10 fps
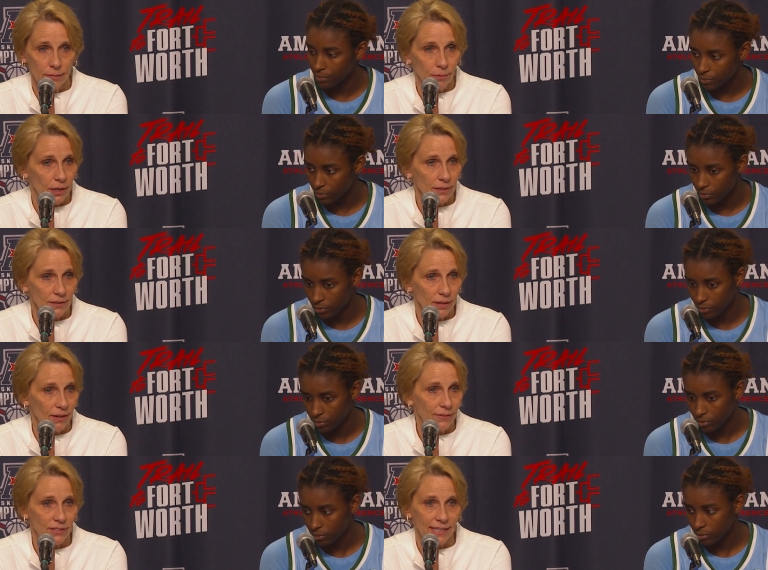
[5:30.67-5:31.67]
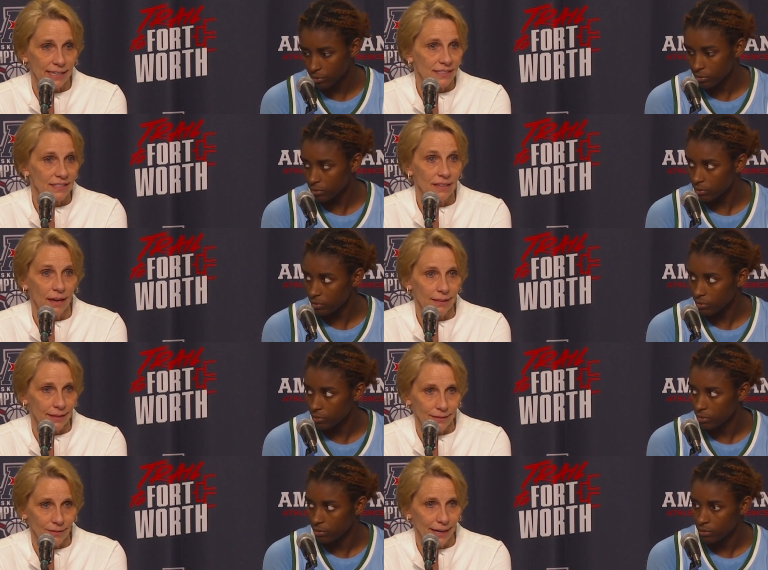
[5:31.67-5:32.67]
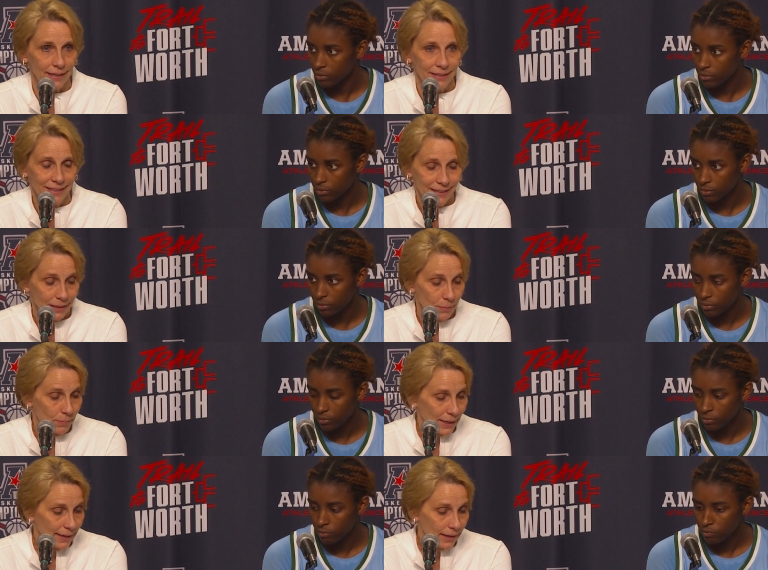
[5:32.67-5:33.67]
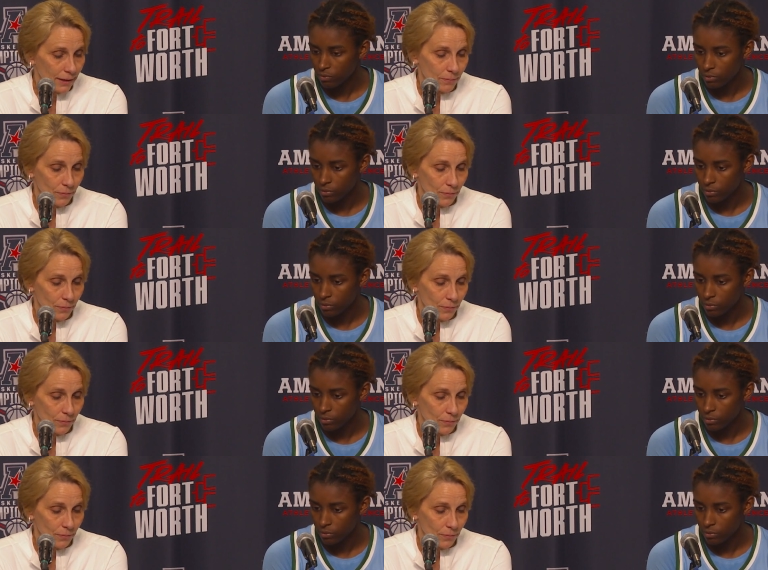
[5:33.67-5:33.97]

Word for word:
Speaker 1: because 11 seconds is nothing, right? But um,